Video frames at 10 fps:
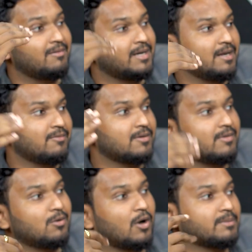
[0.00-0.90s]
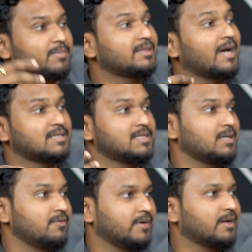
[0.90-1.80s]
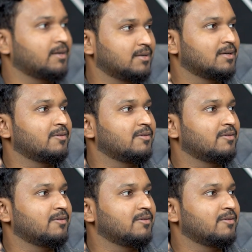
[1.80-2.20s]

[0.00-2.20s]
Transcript: will deliver will not be that significant.